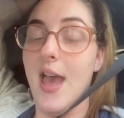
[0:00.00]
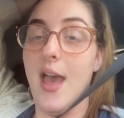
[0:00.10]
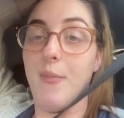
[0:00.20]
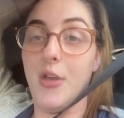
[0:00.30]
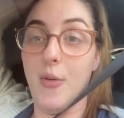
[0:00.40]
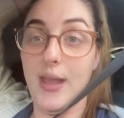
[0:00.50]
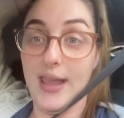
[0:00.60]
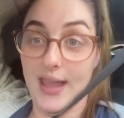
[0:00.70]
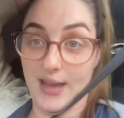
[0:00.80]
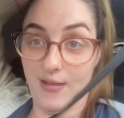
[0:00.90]
I'm going
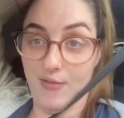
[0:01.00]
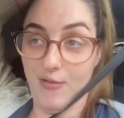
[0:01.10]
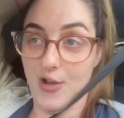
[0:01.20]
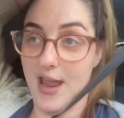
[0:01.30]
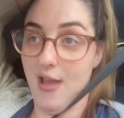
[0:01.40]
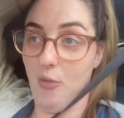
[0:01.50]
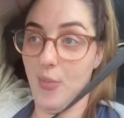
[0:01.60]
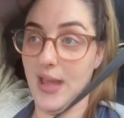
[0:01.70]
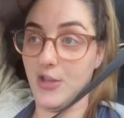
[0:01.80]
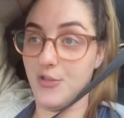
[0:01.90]
in for an
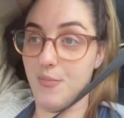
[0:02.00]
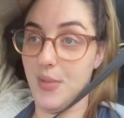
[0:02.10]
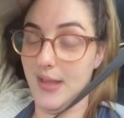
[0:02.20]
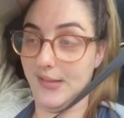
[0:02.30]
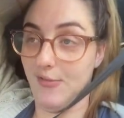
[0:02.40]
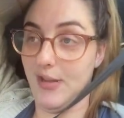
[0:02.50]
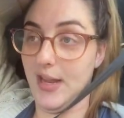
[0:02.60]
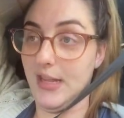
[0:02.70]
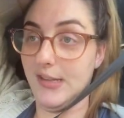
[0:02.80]
outpatient pessary.